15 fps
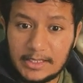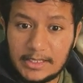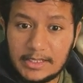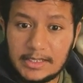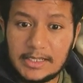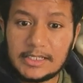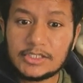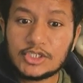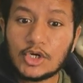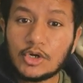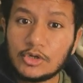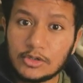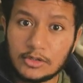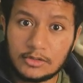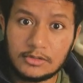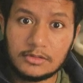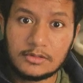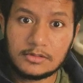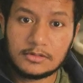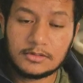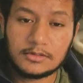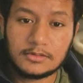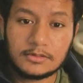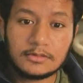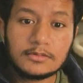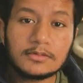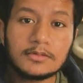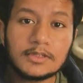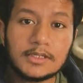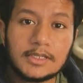internal
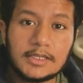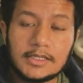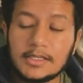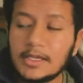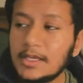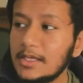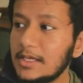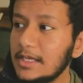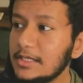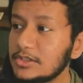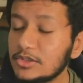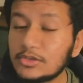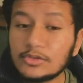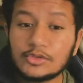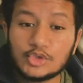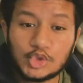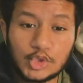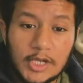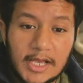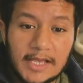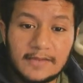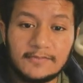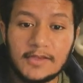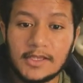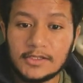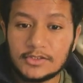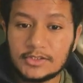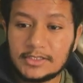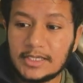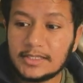internal drive to
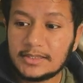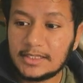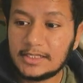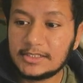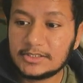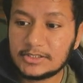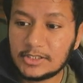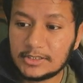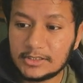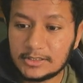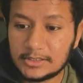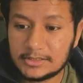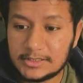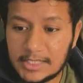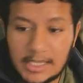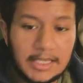get things done in the day.